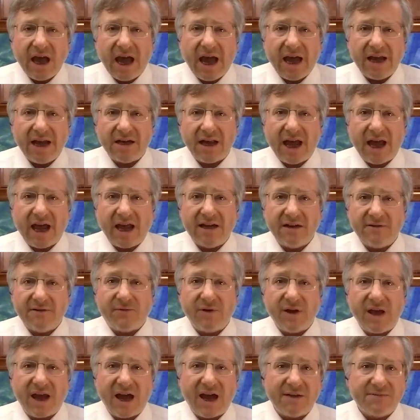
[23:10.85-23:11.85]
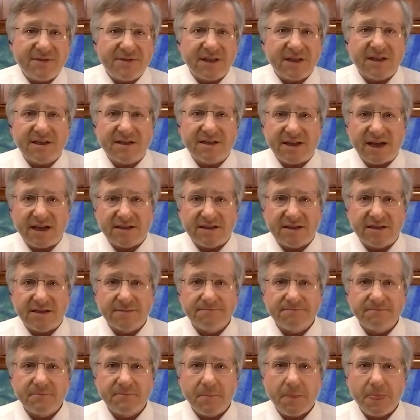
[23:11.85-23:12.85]
And, and if we have success,
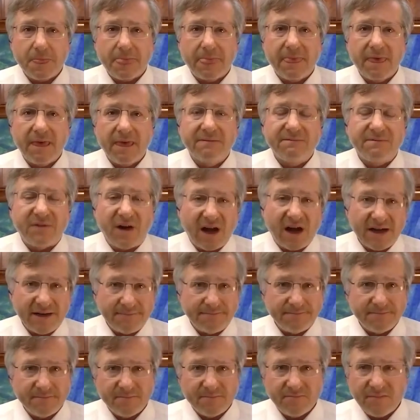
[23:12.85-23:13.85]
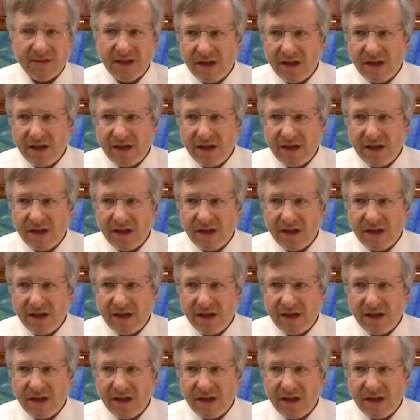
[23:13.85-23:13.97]
fine.